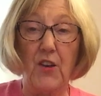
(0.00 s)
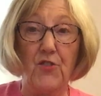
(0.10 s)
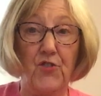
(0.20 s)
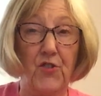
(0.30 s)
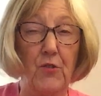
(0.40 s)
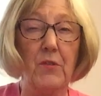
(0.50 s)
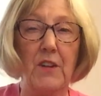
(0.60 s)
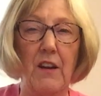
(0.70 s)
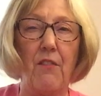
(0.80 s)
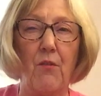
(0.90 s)
"Soon,"
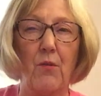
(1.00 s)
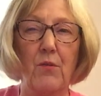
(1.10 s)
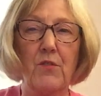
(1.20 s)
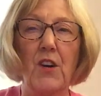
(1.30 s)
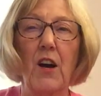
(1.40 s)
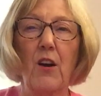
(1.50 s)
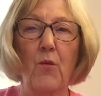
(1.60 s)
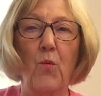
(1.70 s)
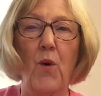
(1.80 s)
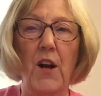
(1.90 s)
he thought,
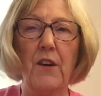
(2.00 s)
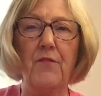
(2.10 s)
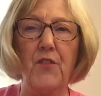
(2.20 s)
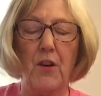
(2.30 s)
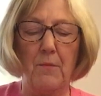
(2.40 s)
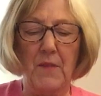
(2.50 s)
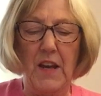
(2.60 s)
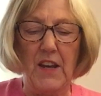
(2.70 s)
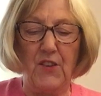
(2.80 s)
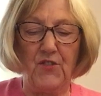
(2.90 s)
"one of them
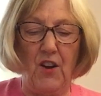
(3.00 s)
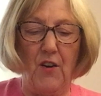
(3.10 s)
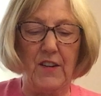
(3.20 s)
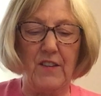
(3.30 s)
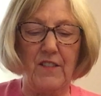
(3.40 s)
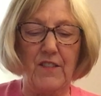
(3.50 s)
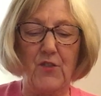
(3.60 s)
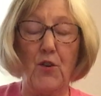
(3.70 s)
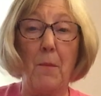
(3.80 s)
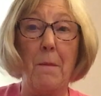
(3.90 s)
is going to sit
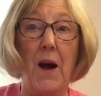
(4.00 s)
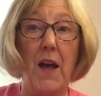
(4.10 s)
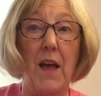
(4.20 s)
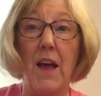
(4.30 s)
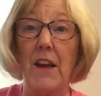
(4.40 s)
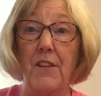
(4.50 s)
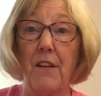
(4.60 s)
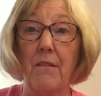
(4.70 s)
on my head.